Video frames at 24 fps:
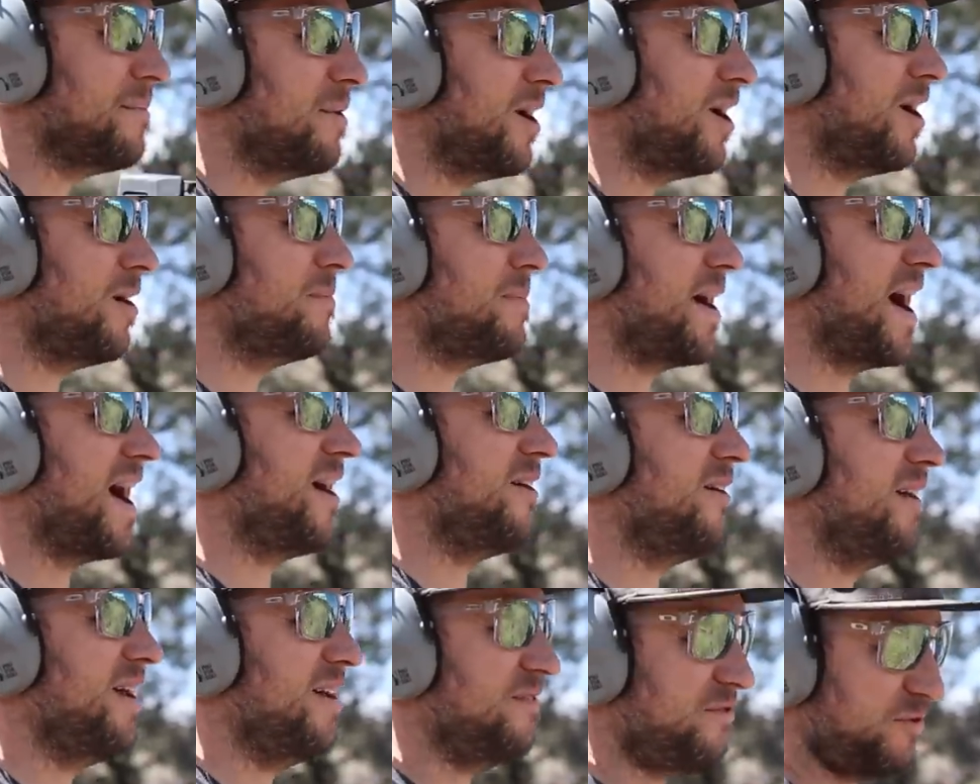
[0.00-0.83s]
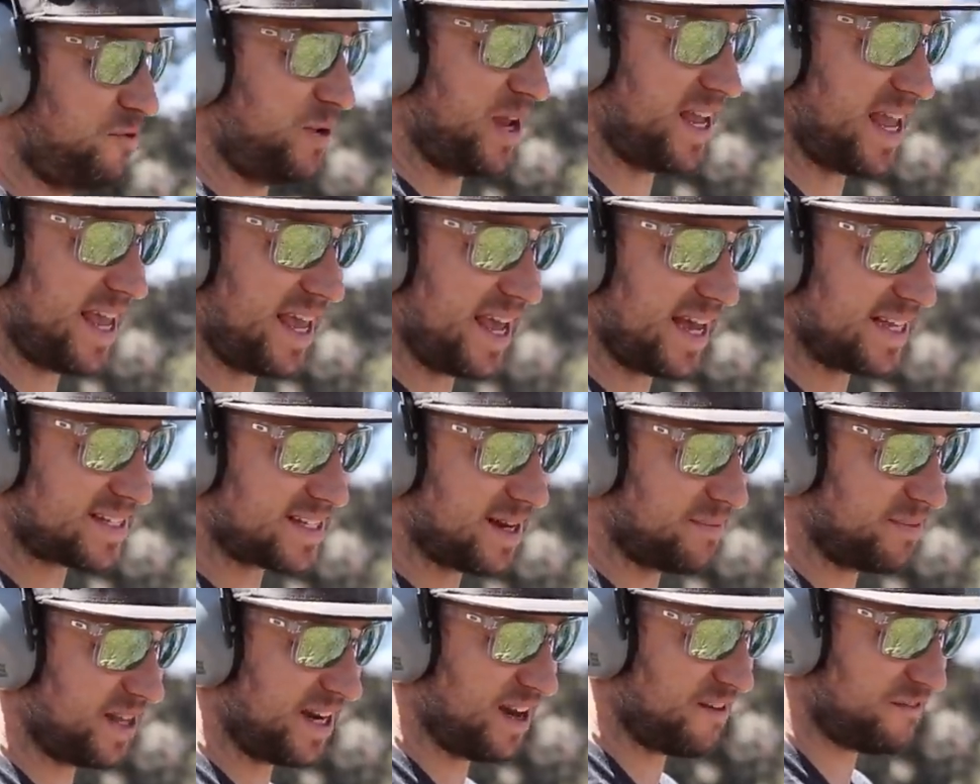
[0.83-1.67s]
I'm all about if we can get
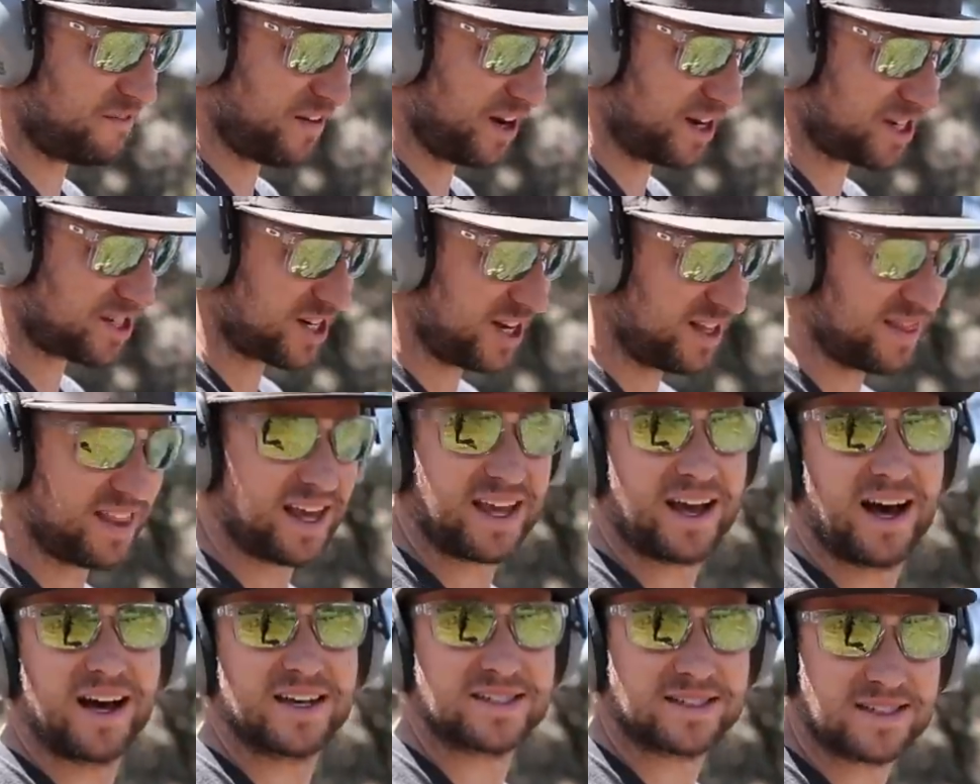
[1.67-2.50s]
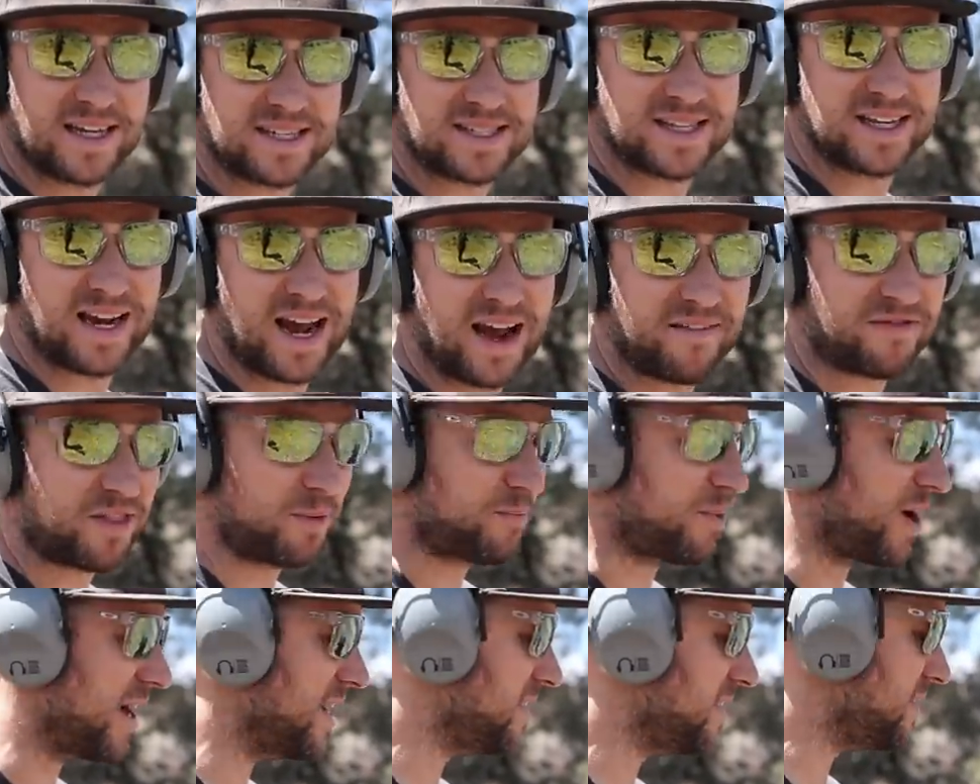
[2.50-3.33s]
something to function that costs less than half the
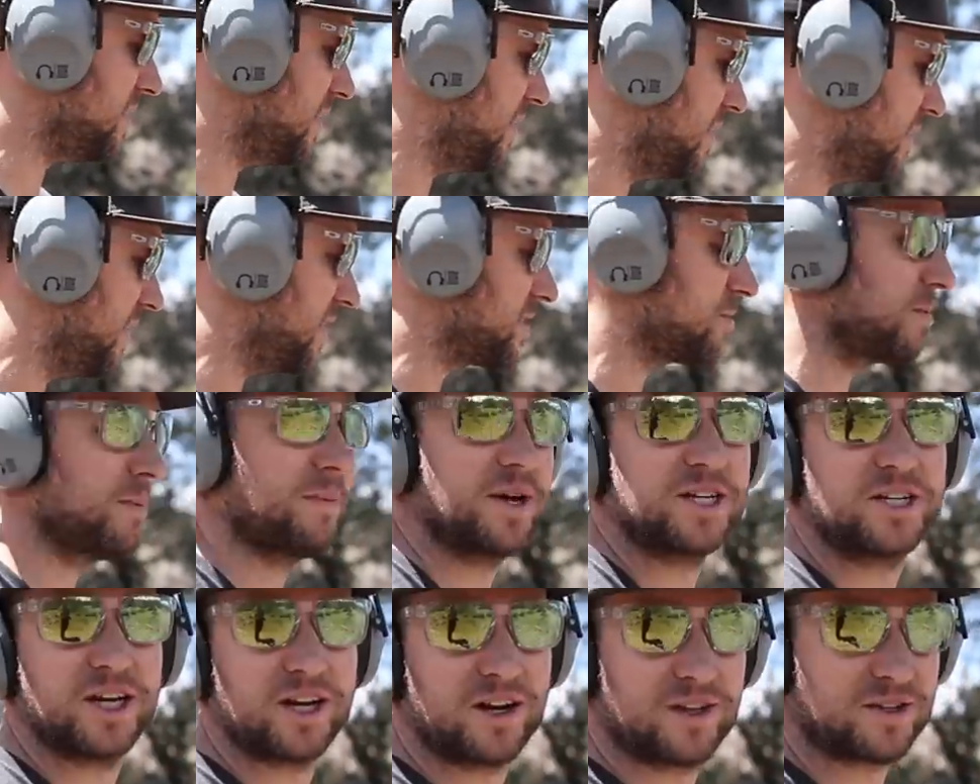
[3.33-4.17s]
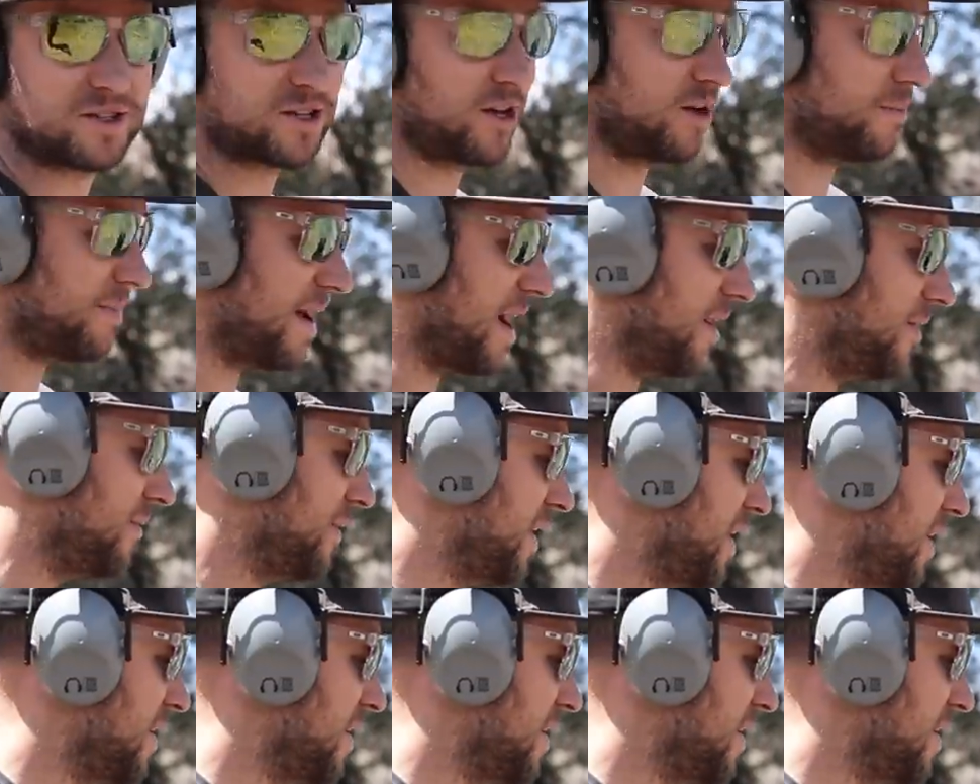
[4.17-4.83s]
price, you know, that's what my channel is all about.